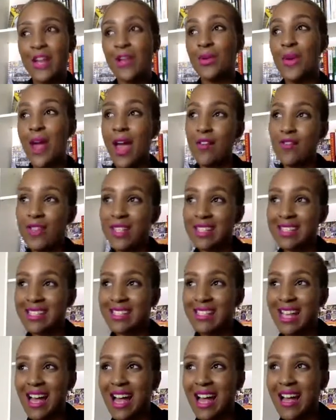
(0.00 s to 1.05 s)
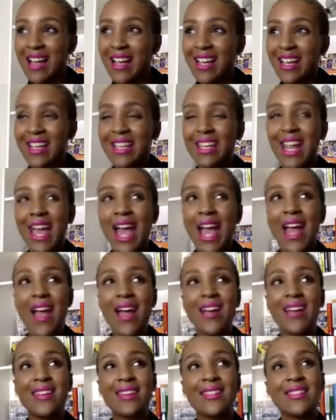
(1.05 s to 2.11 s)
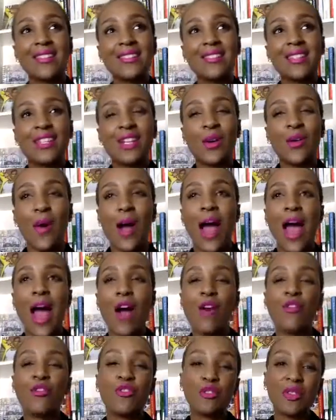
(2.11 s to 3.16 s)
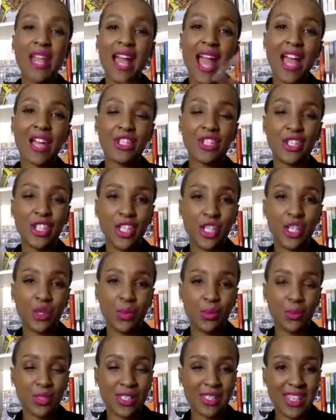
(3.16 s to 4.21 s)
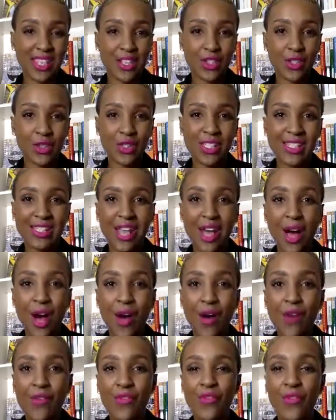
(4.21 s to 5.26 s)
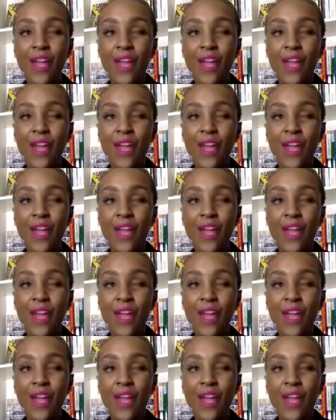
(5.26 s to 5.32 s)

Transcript: graphic design and, you know, how flashy you present yourself